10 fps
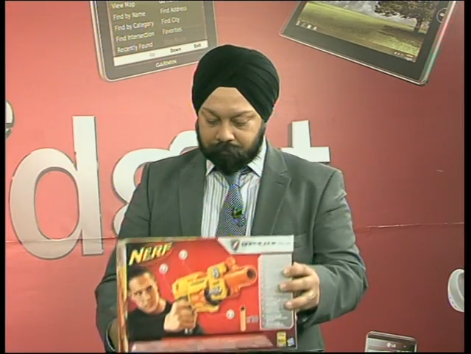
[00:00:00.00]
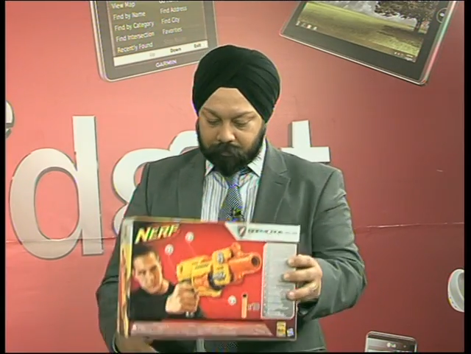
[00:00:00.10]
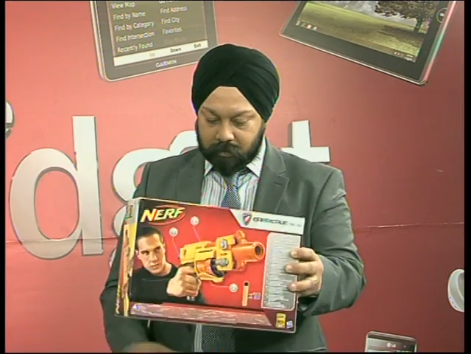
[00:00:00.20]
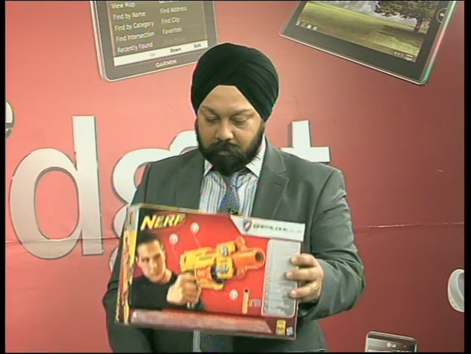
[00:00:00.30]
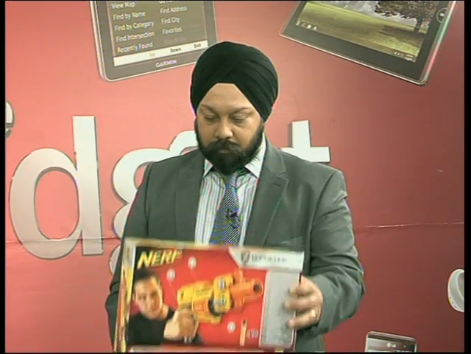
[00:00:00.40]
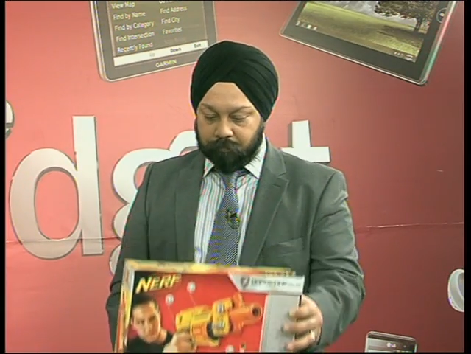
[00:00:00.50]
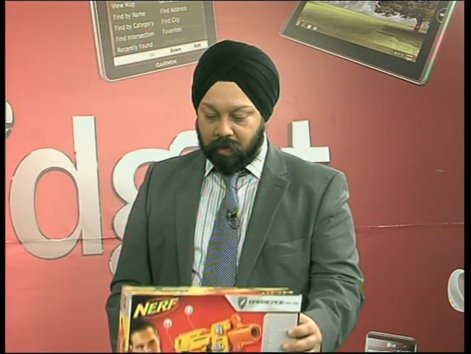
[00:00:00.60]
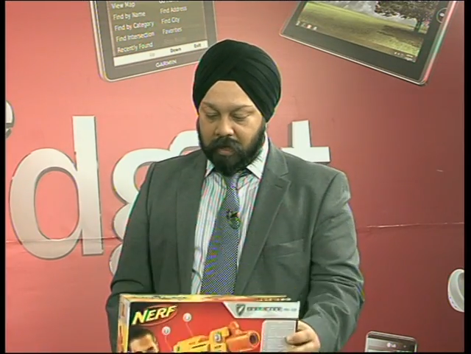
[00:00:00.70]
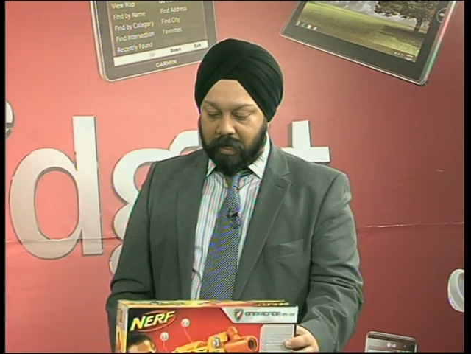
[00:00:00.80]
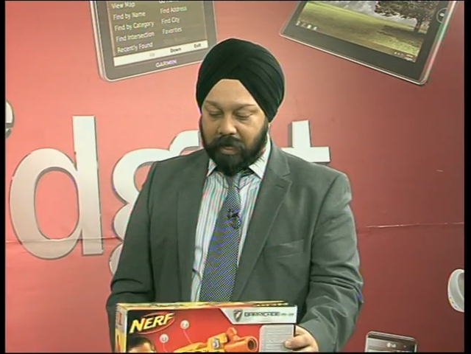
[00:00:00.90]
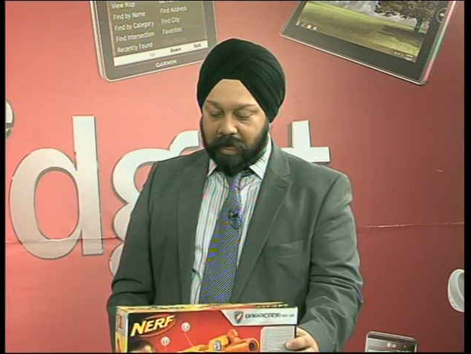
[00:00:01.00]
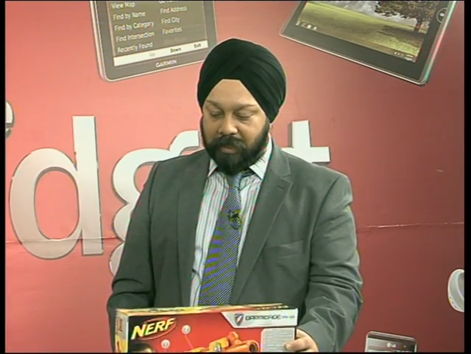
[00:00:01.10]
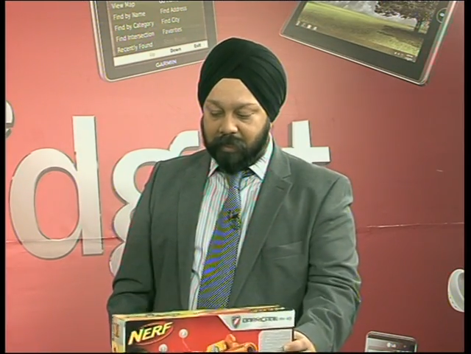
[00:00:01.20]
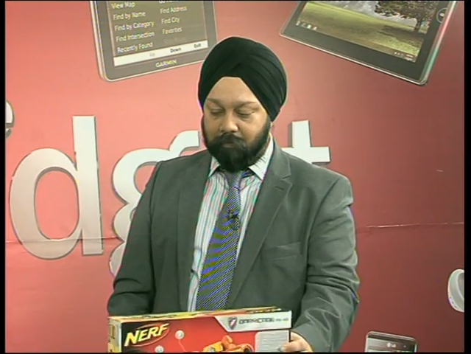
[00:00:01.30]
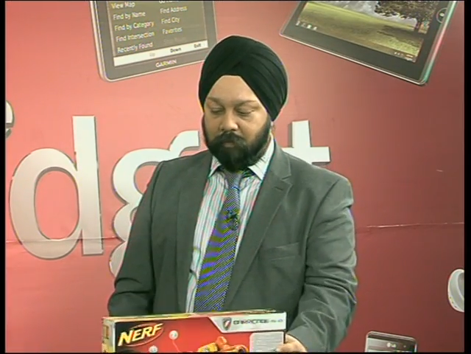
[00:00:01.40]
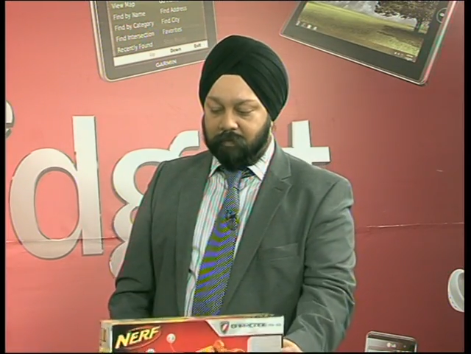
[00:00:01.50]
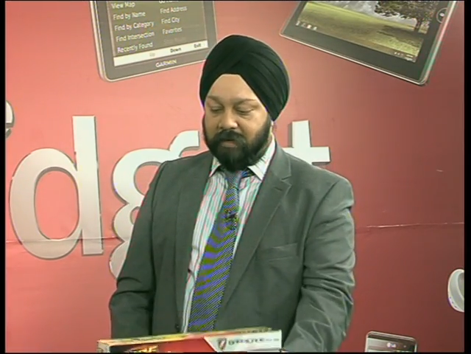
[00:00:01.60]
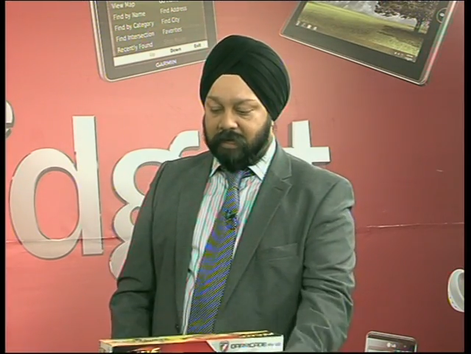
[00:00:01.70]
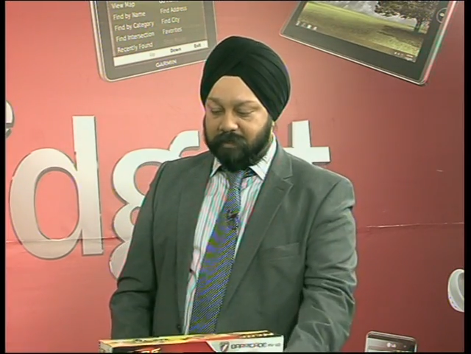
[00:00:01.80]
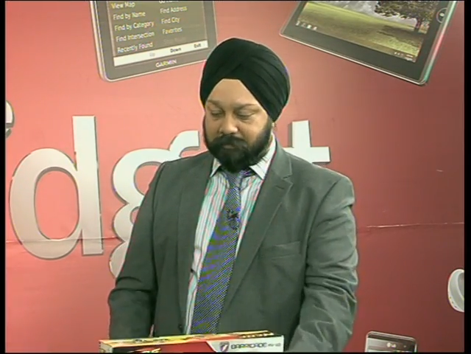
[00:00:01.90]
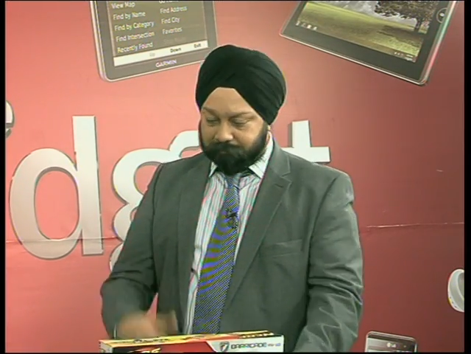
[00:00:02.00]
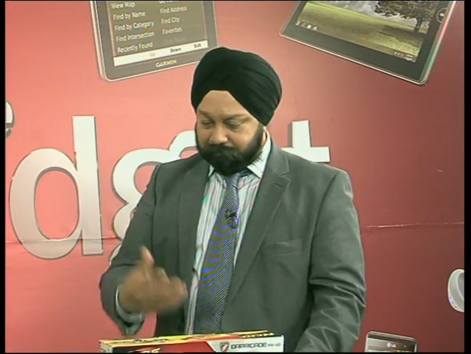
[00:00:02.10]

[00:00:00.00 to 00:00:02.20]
Yeah. So I think what we've done is